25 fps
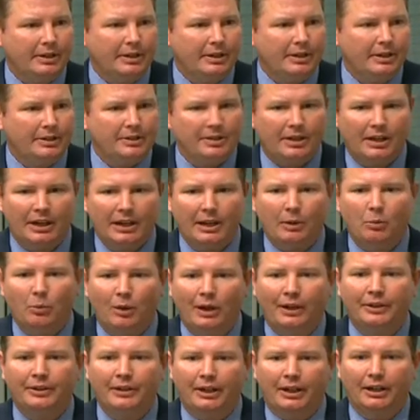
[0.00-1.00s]
Is it any
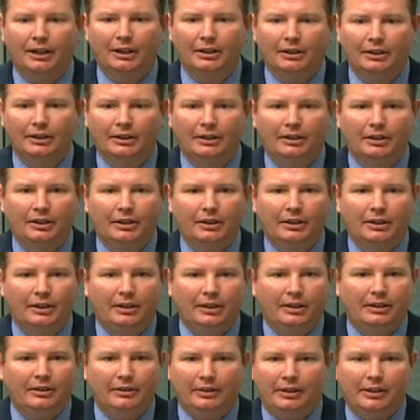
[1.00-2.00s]
wonder?
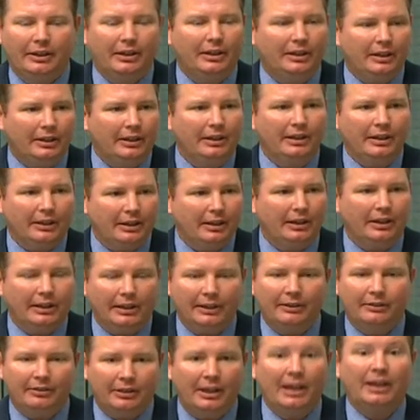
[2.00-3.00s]

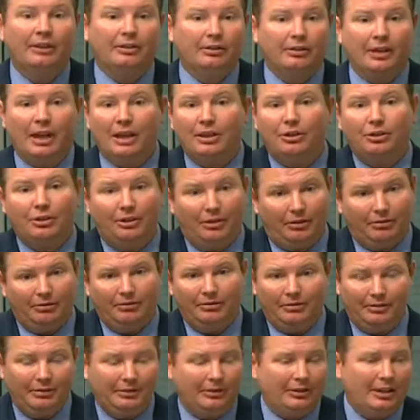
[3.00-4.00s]
Thank you.
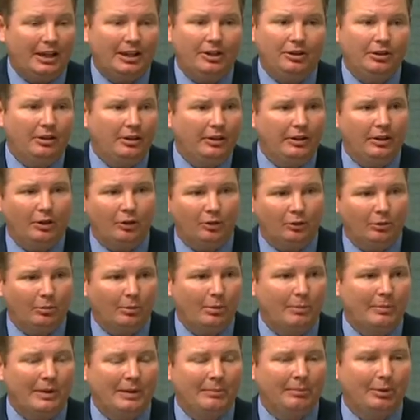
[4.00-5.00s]
Thank you to the honourable
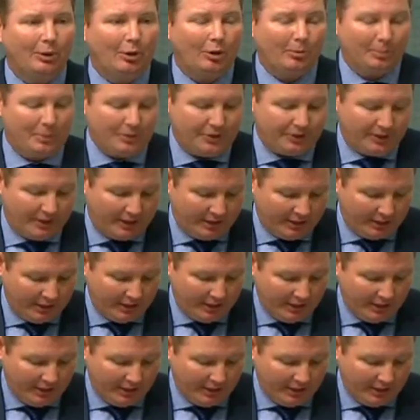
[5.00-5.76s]
member opposite.